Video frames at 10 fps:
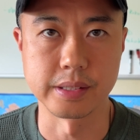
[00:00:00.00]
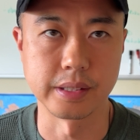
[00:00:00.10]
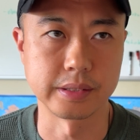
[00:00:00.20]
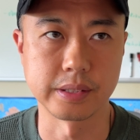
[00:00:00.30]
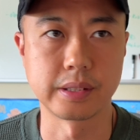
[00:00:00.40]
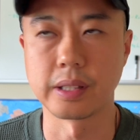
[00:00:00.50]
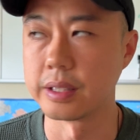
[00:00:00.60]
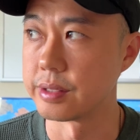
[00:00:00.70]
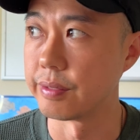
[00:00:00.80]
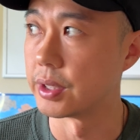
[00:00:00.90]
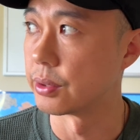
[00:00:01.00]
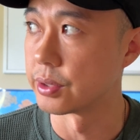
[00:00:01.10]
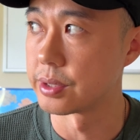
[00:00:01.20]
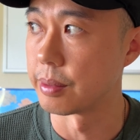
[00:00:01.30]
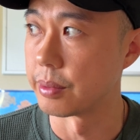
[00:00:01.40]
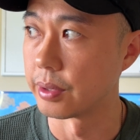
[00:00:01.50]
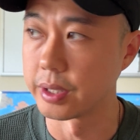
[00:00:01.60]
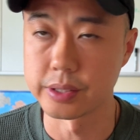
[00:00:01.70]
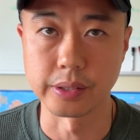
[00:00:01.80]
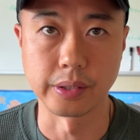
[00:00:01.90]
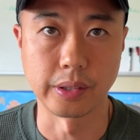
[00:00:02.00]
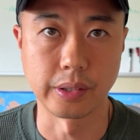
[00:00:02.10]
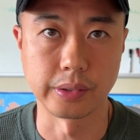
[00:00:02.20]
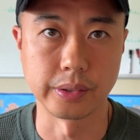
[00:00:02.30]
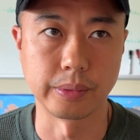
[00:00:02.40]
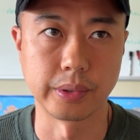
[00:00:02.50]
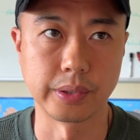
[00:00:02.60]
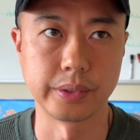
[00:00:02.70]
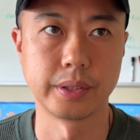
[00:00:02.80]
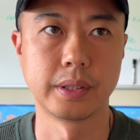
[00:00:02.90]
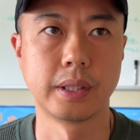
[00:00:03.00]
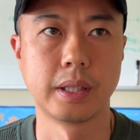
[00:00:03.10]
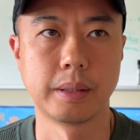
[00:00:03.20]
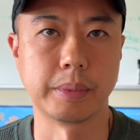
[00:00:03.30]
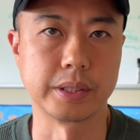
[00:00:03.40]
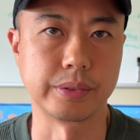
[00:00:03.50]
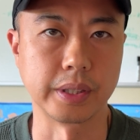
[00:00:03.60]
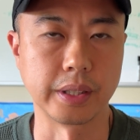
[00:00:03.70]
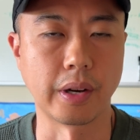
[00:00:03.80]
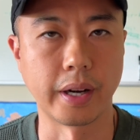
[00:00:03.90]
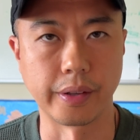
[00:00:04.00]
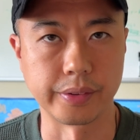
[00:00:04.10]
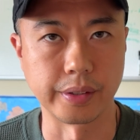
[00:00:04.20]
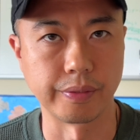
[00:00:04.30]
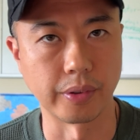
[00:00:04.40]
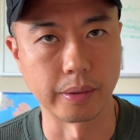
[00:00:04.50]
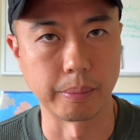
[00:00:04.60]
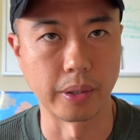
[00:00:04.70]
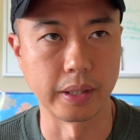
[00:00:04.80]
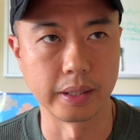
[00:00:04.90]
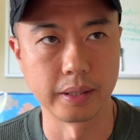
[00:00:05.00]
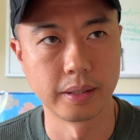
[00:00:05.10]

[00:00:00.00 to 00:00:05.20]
and there's tons of visual stimulation all in the world, but it's really not healthy for the brain.